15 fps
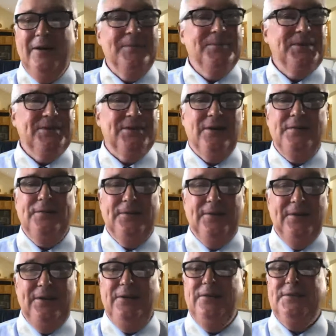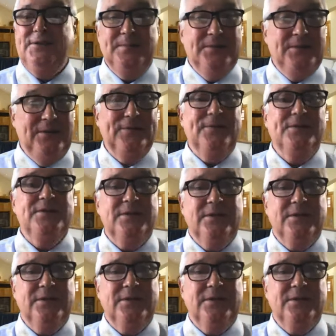I'm just offering you some different